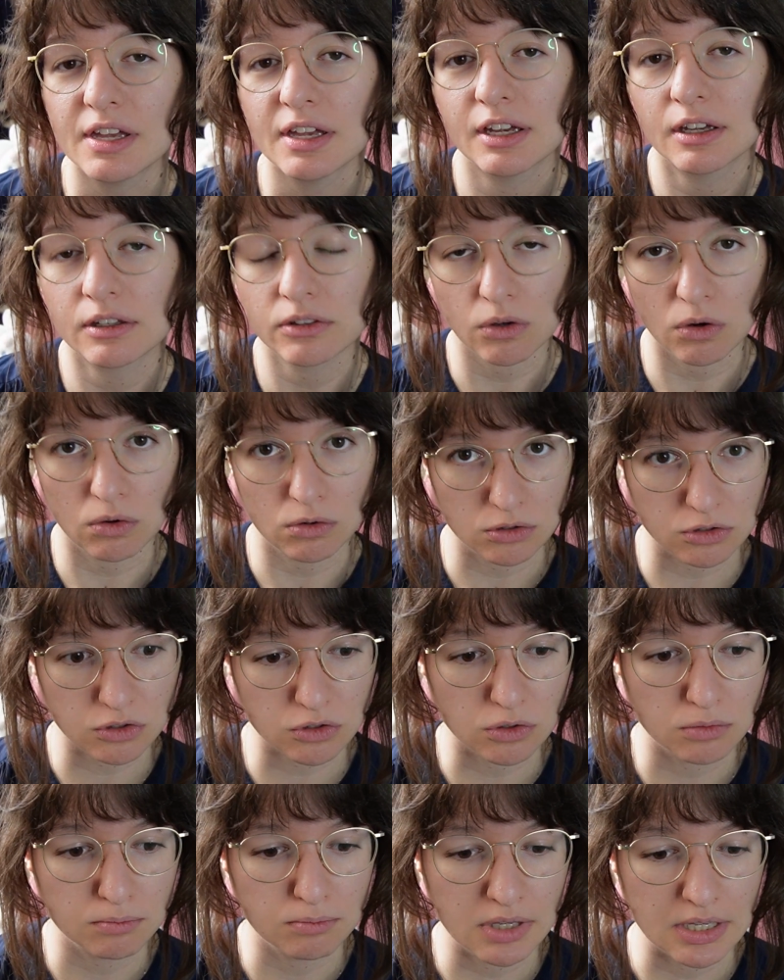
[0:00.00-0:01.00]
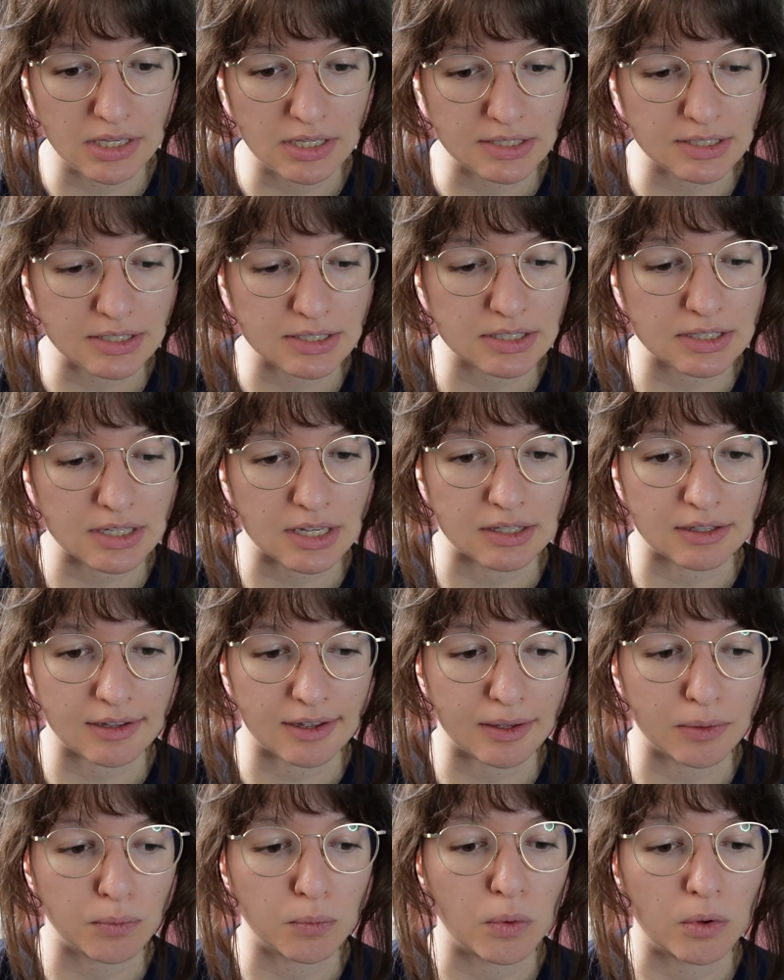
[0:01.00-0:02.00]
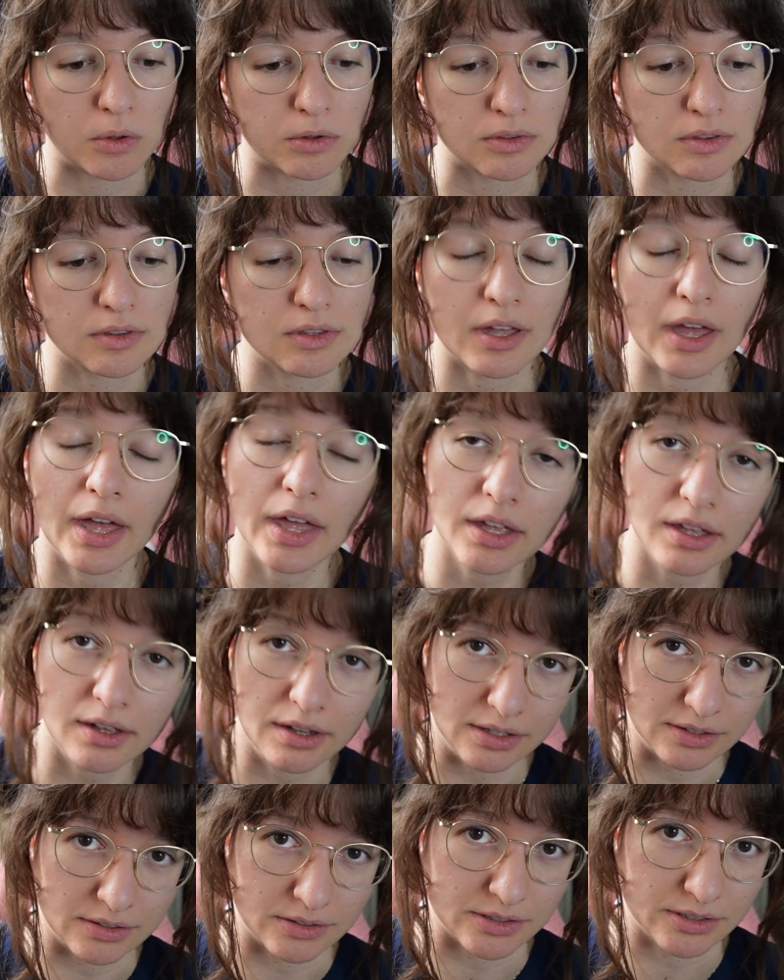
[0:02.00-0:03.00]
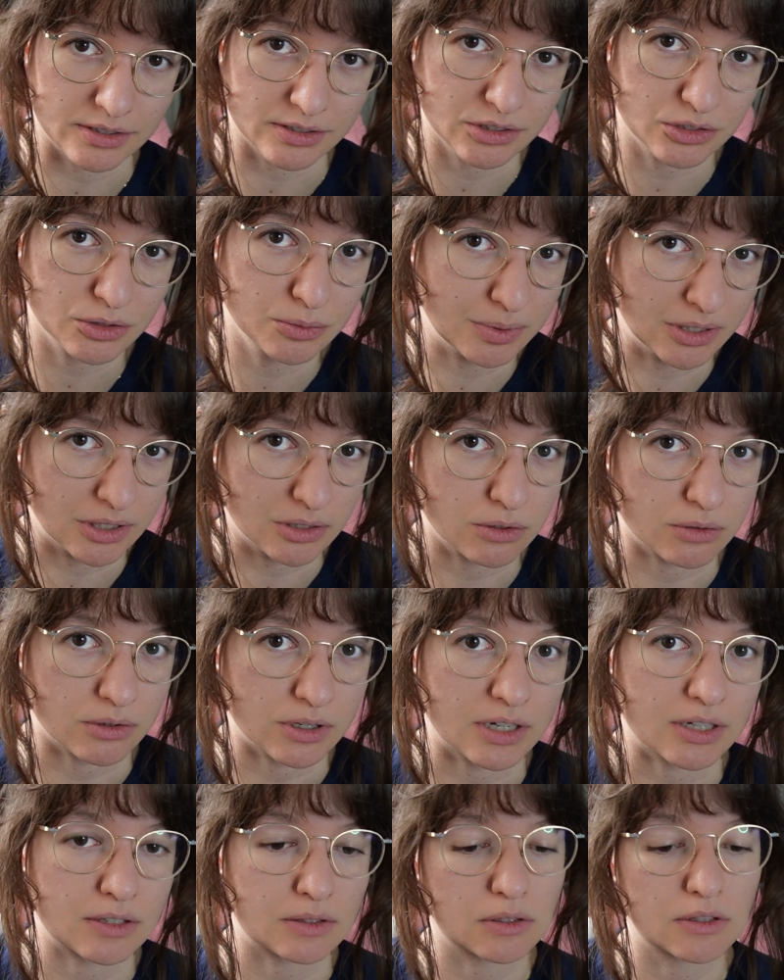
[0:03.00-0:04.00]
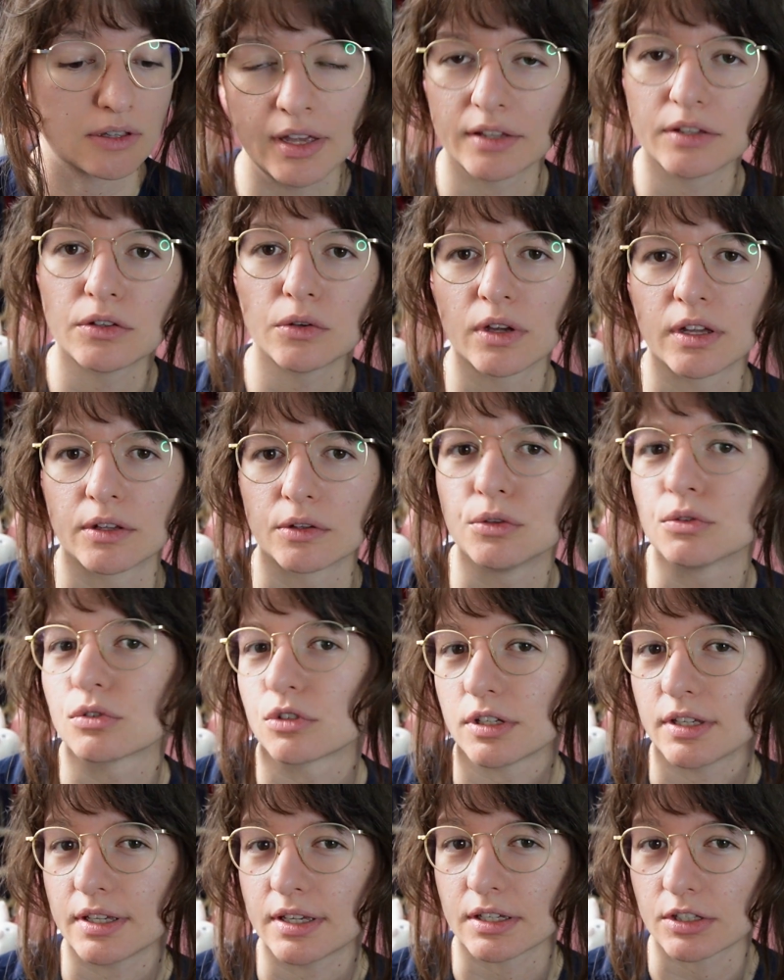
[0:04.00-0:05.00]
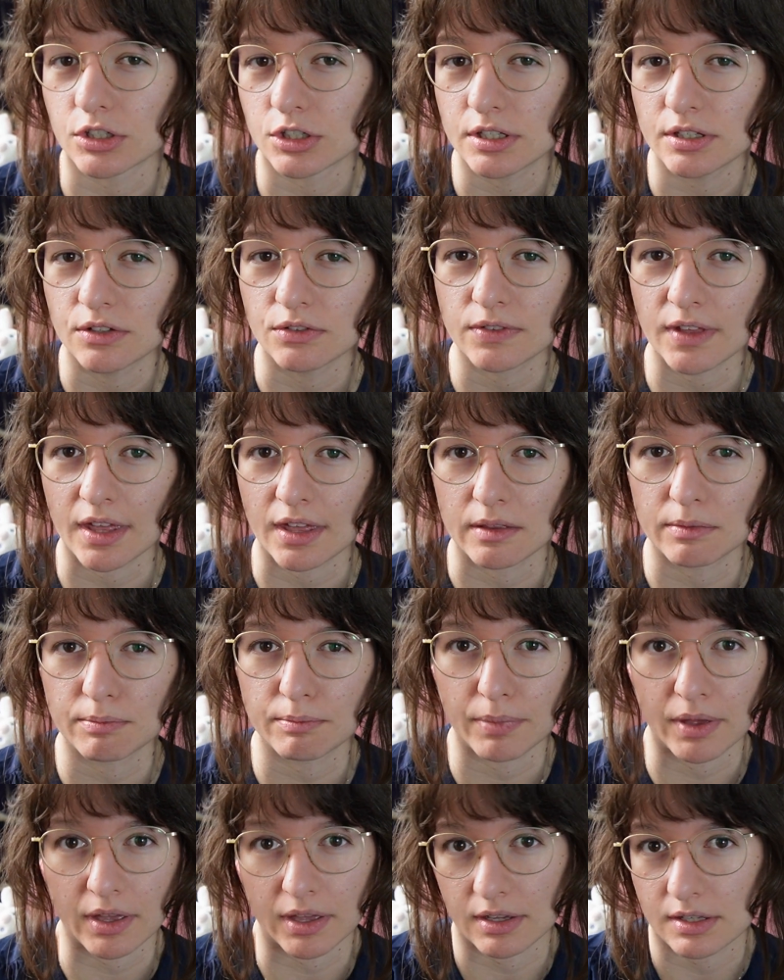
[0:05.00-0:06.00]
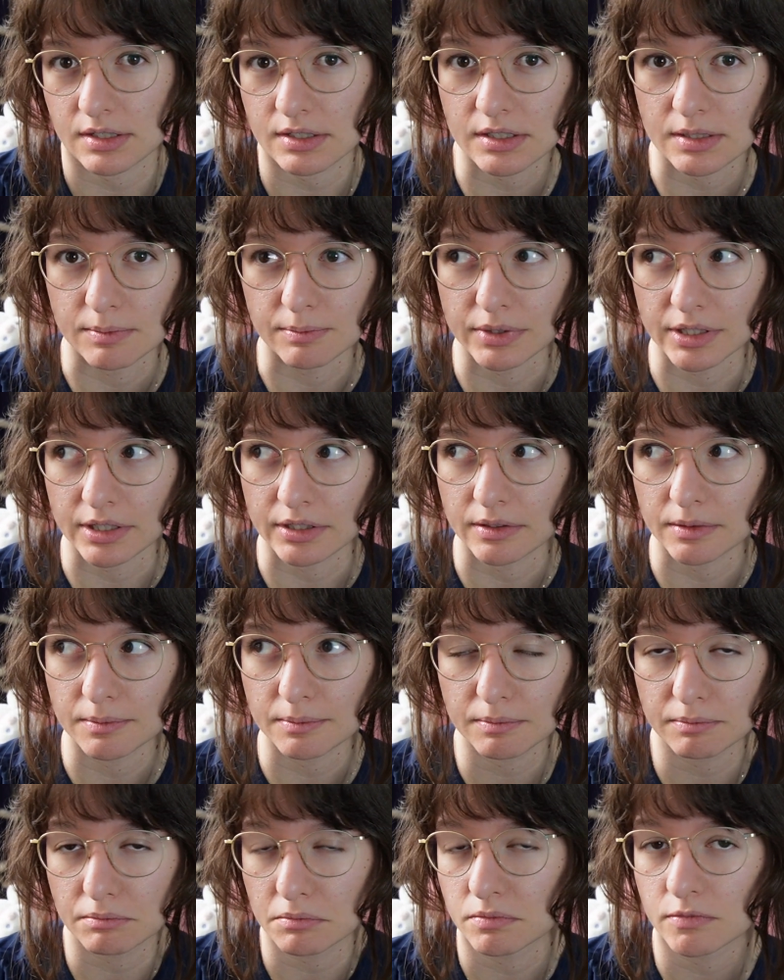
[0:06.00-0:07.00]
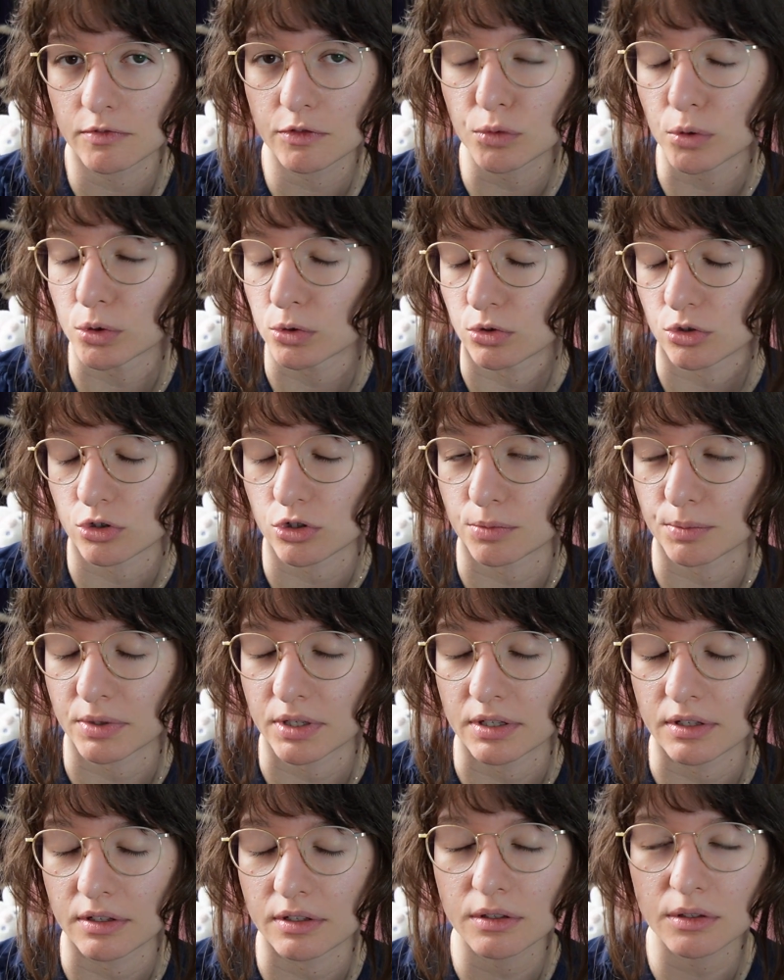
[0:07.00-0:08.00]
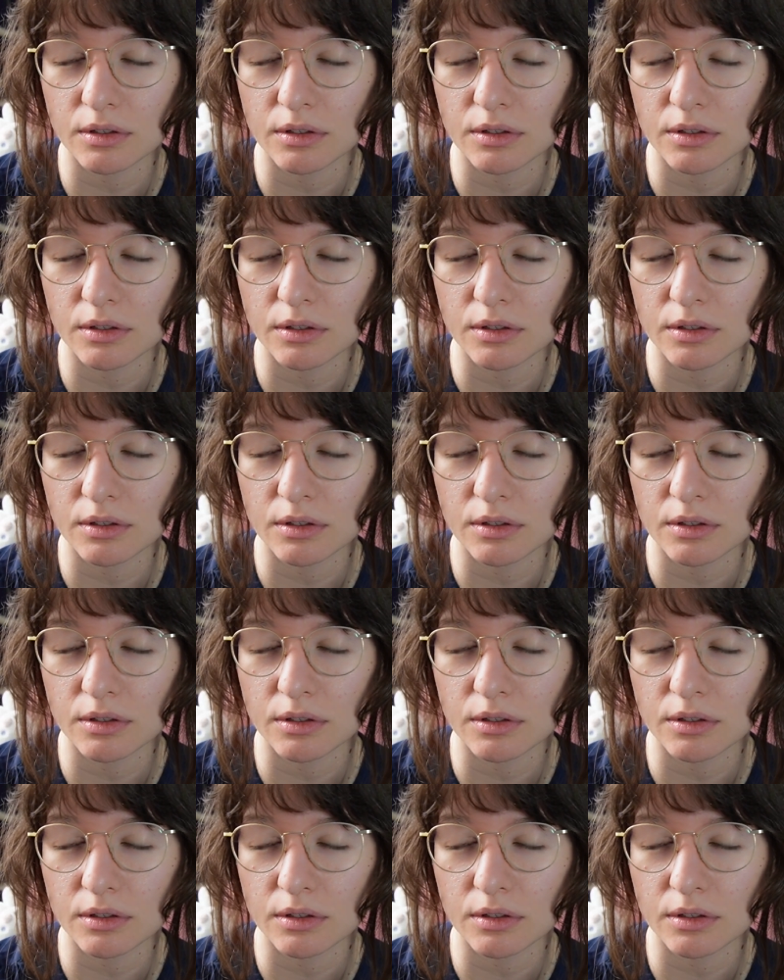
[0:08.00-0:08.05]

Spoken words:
It also means that I want the eye color to be correct. And you can usually achieve that by simply photoshopping